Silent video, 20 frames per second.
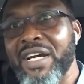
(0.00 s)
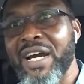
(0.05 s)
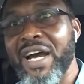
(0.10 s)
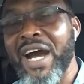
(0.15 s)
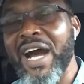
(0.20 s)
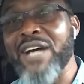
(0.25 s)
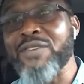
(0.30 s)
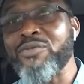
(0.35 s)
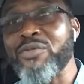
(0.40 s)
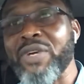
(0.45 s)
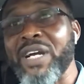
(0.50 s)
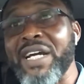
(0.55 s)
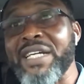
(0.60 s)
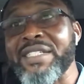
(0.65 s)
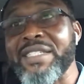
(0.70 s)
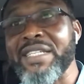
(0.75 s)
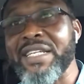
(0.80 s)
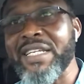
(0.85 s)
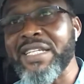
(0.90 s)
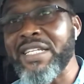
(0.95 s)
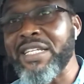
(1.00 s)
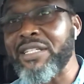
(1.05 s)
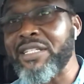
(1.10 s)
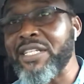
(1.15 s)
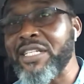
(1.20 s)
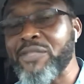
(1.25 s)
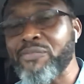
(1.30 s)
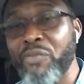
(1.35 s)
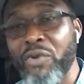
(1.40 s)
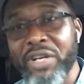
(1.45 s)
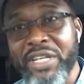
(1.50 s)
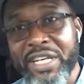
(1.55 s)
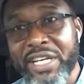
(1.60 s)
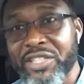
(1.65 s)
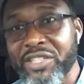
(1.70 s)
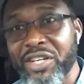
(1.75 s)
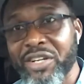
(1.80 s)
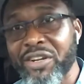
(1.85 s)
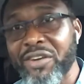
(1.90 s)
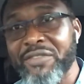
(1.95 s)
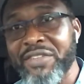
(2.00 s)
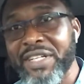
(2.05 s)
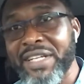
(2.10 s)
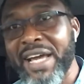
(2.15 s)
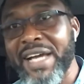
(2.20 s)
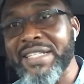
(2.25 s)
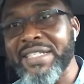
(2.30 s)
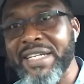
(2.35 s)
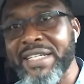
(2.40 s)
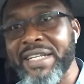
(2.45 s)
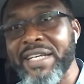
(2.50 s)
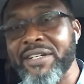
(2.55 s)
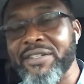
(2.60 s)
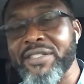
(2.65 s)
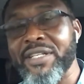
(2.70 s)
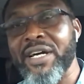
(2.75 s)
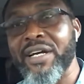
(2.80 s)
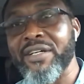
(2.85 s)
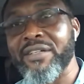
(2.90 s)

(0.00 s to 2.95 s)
as we can see the despoliation of the Niger Delta?